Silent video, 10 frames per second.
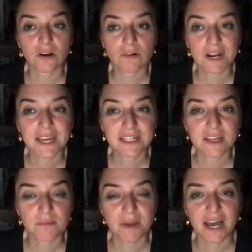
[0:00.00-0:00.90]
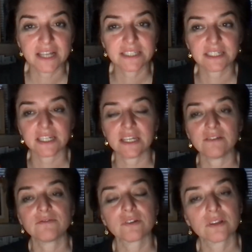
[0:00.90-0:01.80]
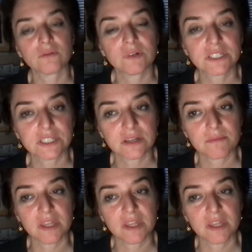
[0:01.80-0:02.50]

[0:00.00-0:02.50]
grand capacity for their wisdom